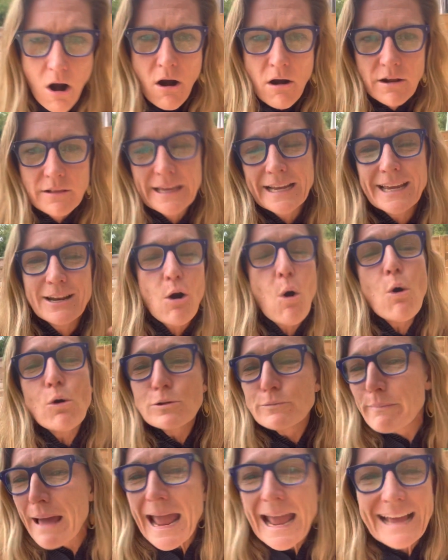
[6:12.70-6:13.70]
like an old
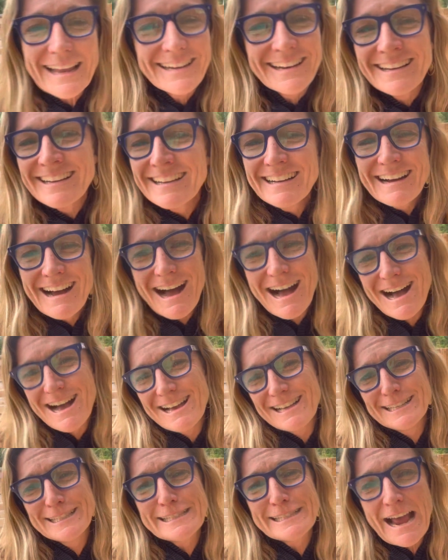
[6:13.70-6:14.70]
man
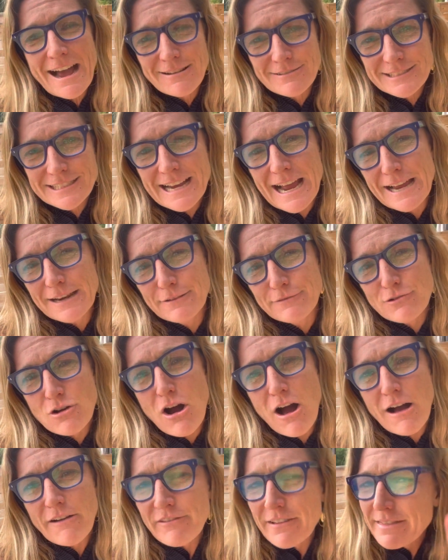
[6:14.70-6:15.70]
sound kind of cough.